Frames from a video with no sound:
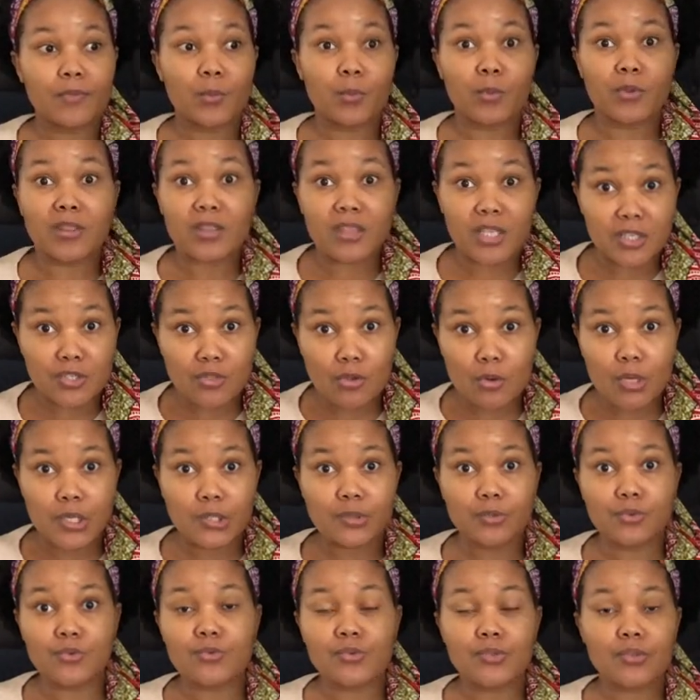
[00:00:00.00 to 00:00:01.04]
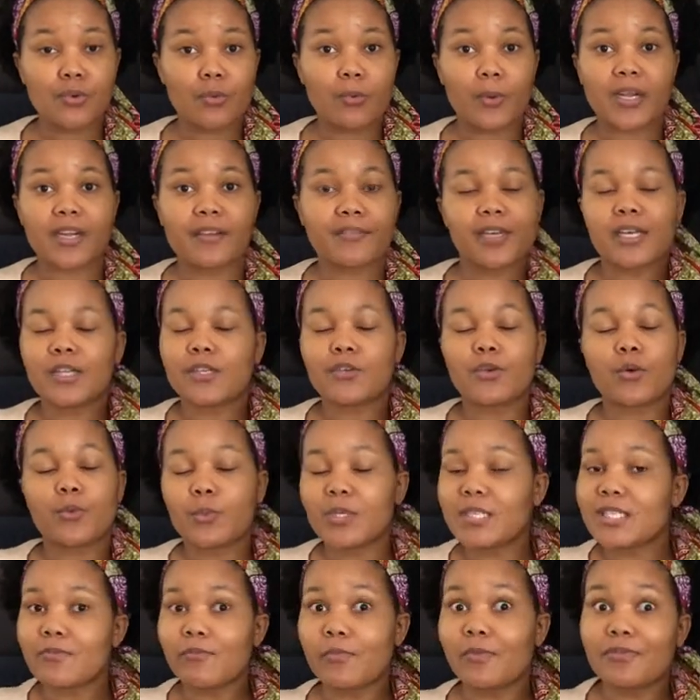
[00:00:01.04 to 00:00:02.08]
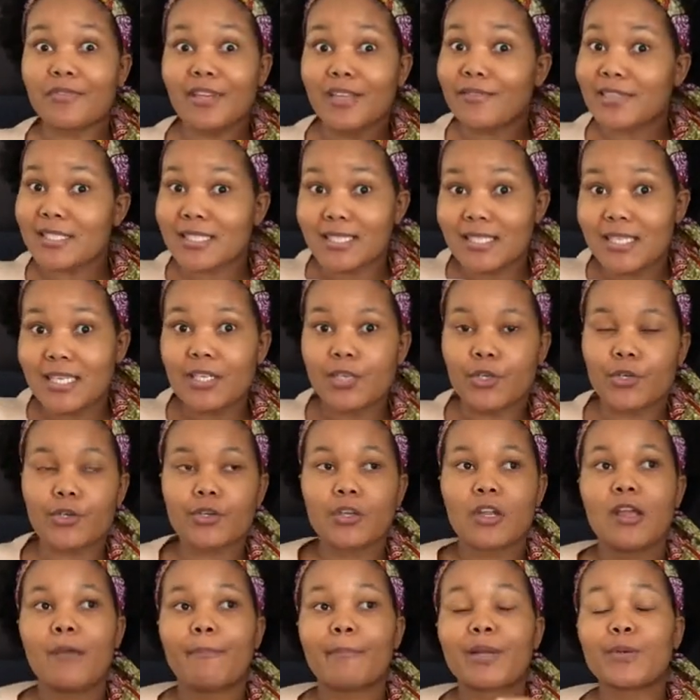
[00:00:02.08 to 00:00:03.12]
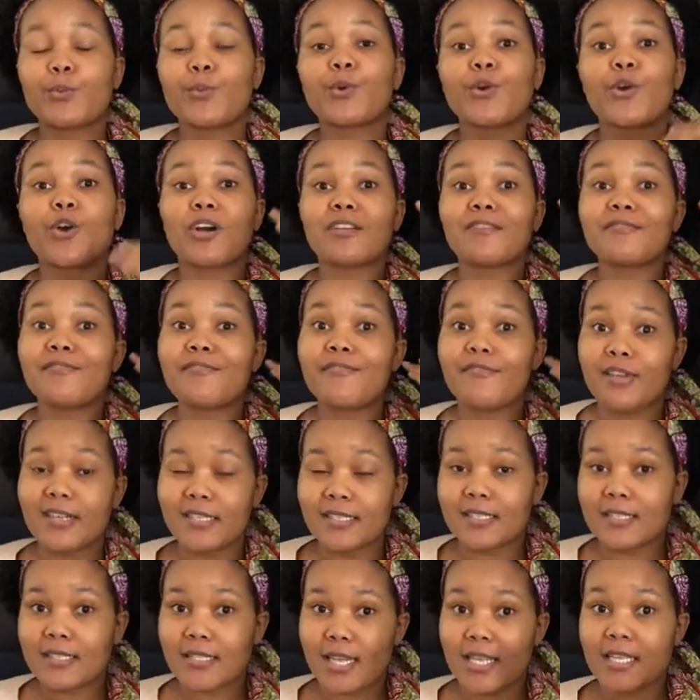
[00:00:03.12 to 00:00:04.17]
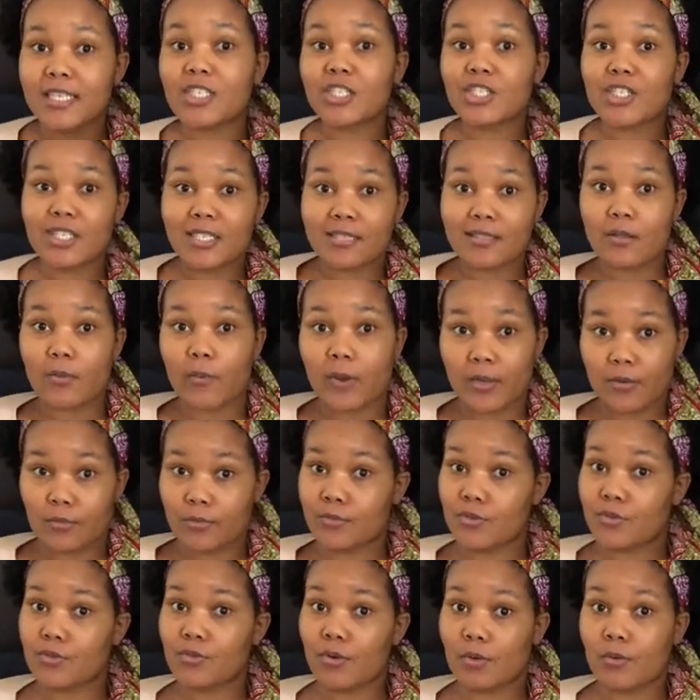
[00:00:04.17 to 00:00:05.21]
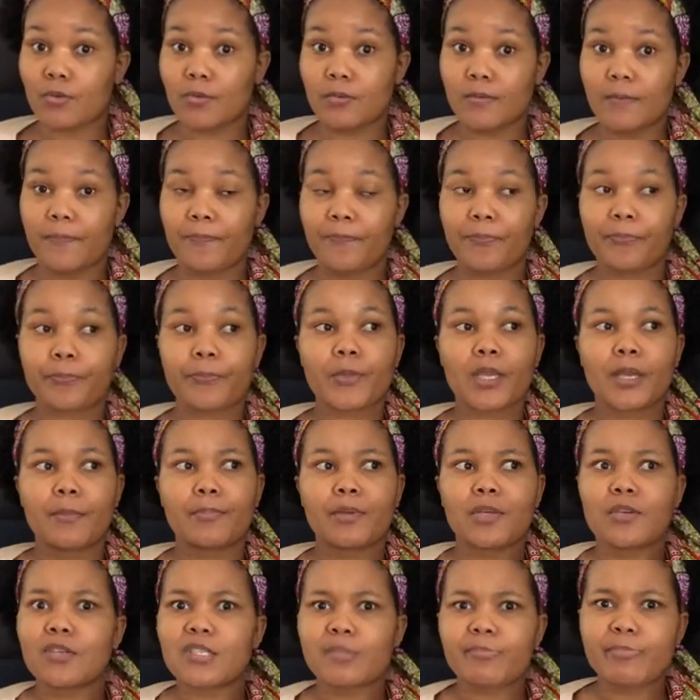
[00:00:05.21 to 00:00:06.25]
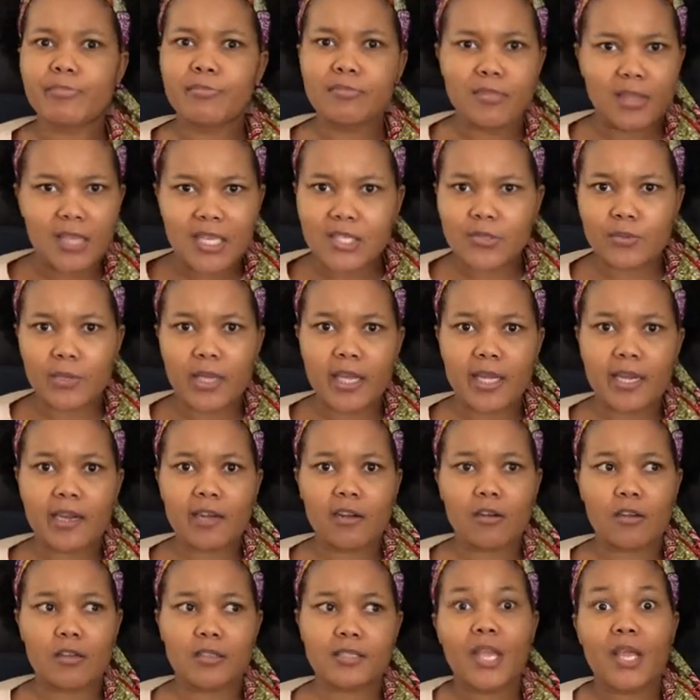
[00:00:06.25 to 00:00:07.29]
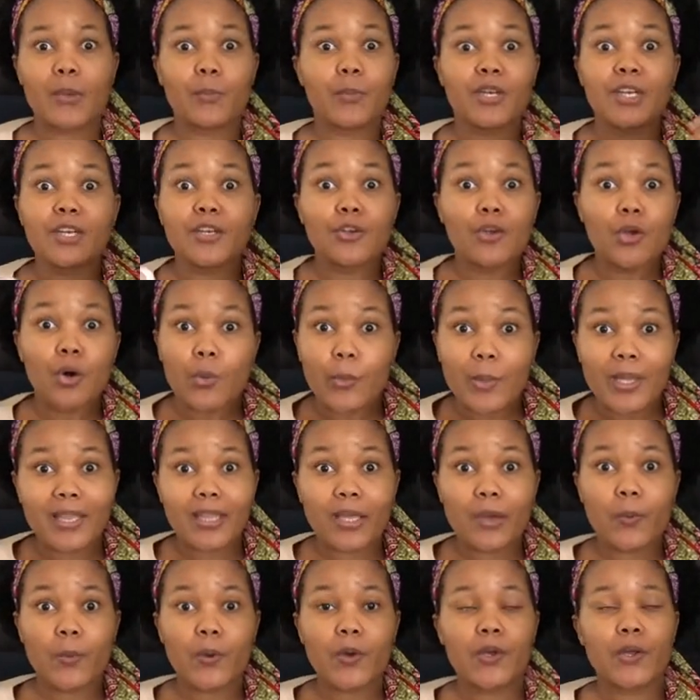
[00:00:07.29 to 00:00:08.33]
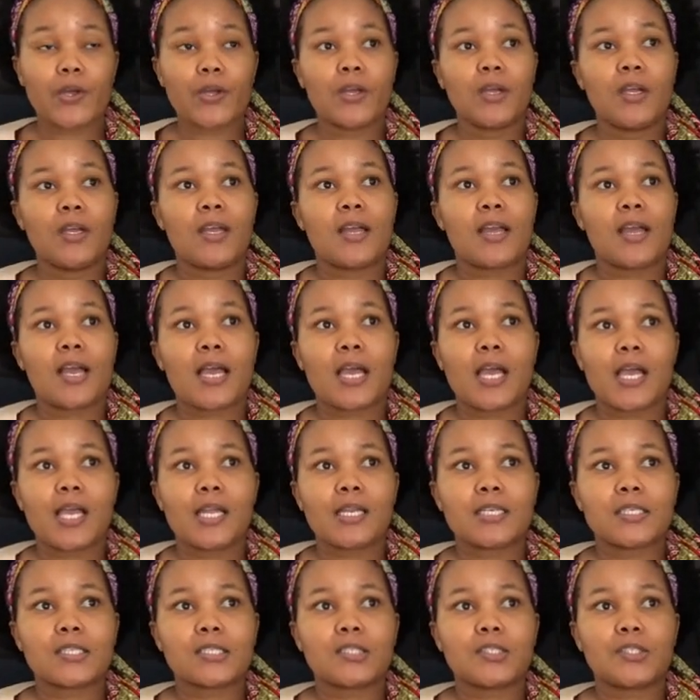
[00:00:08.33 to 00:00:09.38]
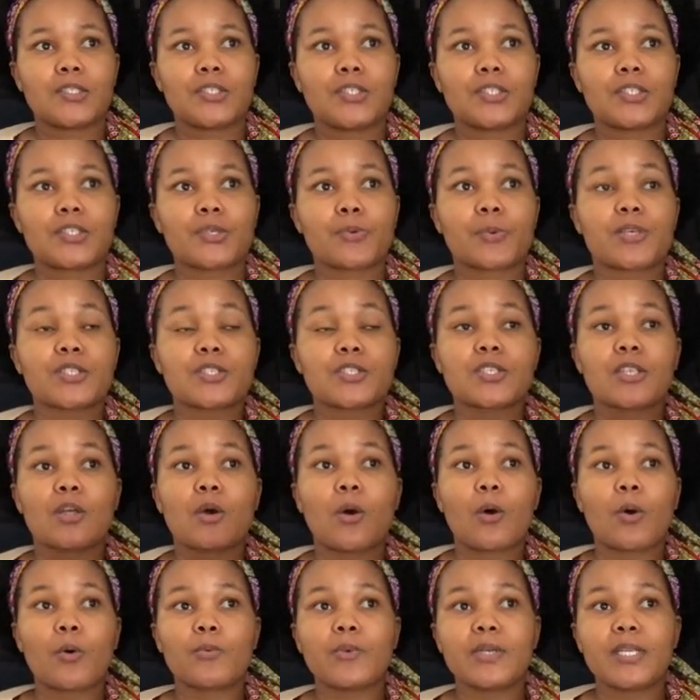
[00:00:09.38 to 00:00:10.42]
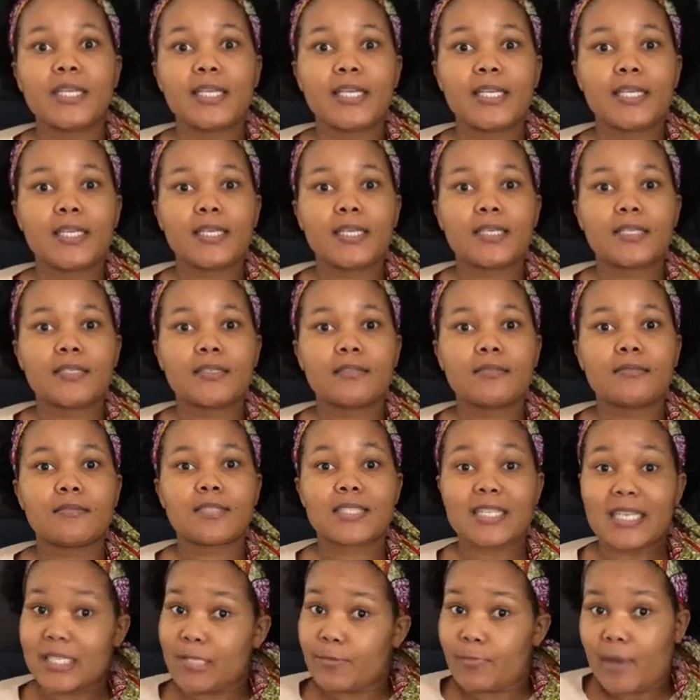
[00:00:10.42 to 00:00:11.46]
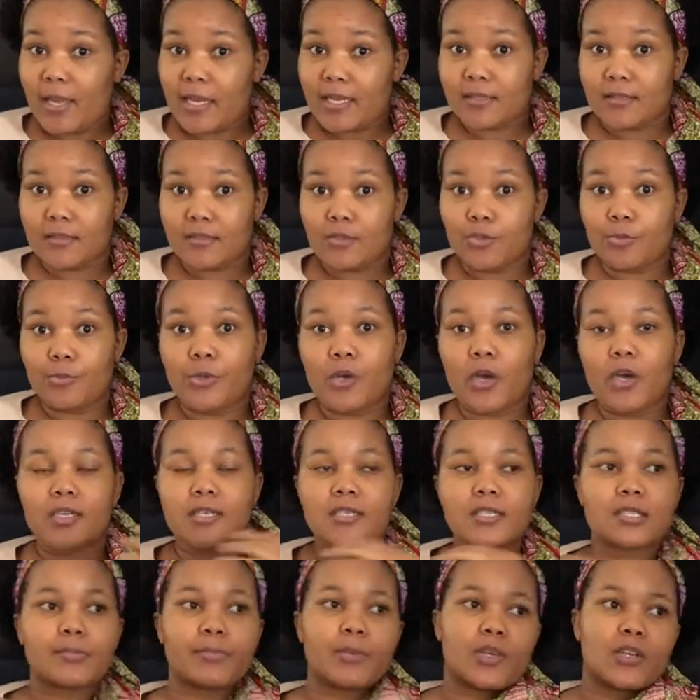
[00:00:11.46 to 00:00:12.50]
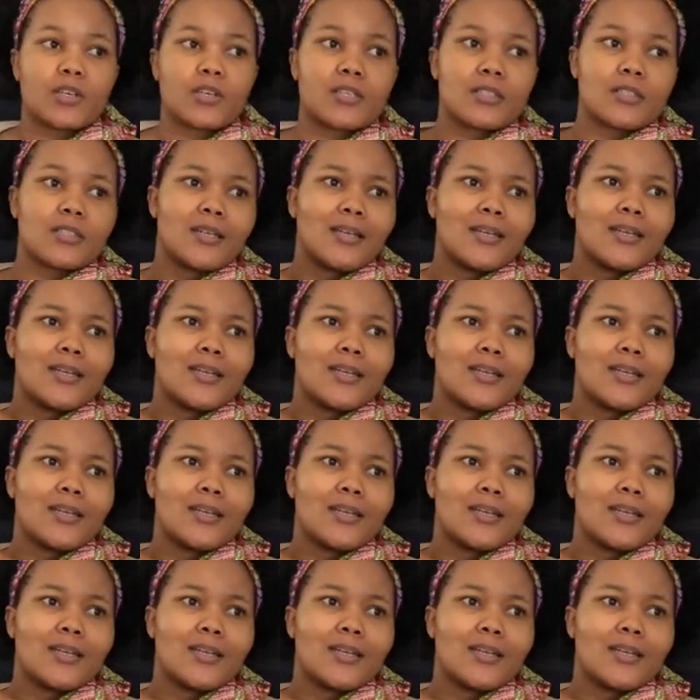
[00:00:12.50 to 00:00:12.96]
with the stolen goods or whatever. No, we've never seen her, but we were convinced that she's the one who stole because things were getting lost and we didn't know where they were. And she was the only suspect, to be honest, because